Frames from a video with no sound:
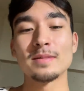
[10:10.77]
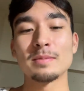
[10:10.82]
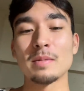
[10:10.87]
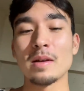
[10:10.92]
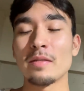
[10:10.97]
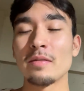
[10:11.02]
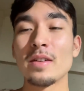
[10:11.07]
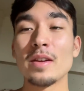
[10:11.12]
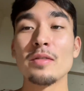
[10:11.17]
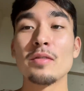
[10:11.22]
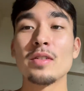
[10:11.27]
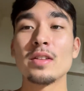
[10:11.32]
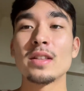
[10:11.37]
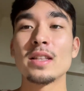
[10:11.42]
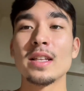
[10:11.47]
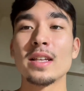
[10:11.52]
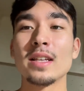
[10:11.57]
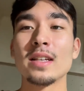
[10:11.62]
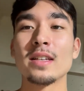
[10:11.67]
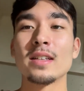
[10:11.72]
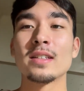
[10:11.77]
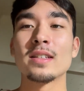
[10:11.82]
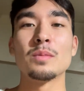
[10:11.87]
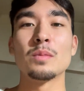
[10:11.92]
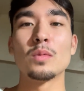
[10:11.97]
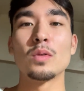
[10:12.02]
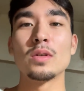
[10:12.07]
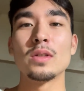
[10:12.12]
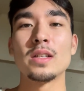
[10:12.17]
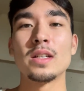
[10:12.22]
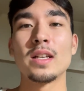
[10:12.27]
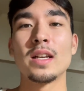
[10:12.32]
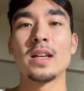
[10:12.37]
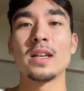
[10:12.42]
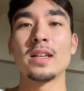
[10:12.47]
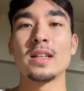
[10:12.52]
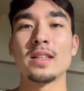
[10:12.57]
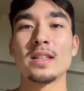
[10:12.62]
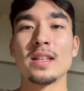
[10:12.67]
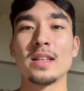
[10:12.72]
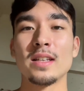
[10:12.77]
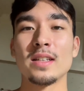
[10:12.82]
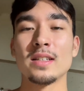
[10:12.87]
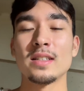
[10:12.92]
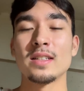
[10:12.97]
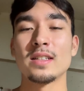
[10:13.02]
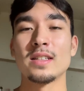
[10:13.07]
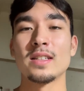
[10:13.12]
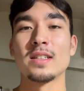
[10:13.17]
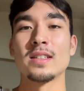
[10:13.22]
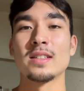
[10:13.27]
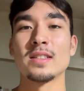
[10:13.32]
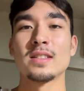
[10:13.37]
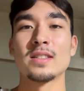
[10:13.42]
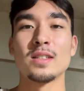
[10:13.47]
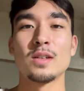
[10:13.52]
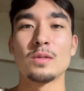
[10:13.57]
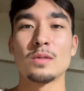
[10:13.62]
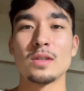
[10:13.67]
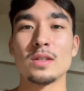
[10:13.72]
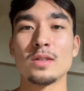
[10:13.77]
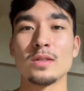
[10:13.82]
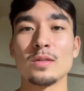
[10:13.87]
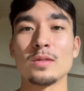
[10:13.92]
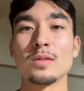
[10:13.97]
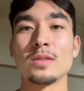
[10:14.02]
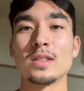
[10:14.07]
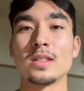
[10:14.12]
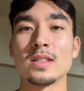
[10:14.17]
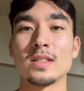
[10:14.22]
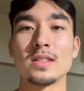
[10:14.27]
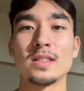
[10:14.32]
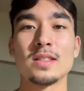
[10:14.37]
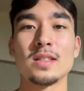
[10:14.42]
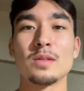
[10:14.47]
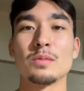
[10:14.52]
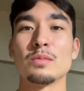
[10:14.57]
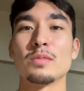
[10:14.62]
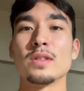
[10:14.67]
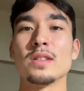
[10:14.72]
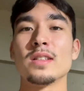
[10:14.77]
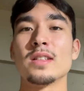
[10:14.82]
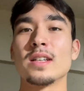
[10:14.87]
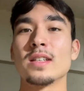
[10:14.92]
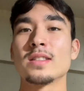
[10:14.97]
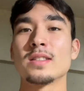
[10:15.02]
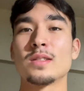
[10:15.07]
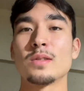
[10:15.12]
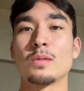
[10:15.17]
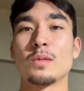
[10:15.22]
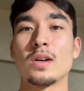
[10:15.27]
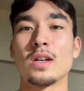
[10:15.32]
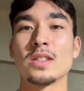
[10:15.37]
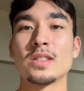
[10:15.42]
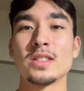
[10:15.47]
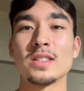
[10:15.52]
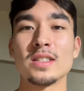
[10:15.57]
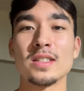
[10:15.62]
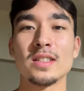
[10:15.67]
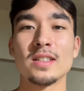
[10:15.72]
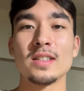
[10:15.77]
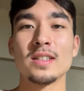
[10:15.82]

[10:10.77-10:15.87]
My favorite thing, more than anything, is someone who just simply likes to watch